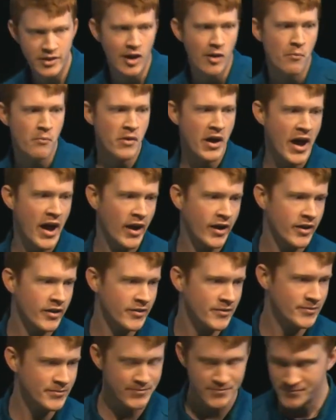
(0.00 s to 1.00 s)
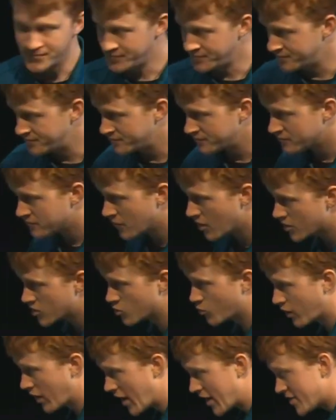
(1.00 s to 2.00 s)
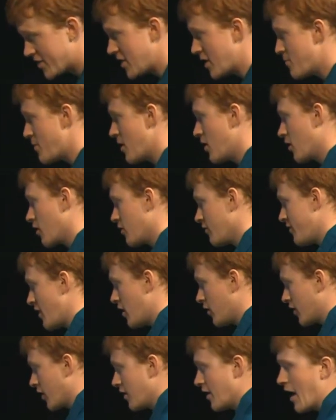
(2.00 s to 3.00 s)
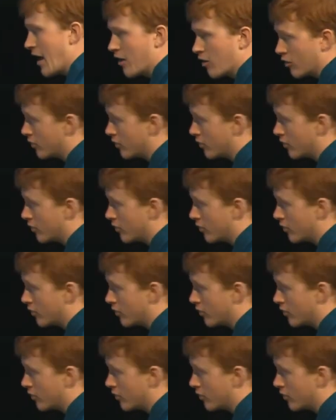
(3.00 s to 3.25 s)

come back. So when I see a peregrine falcon, not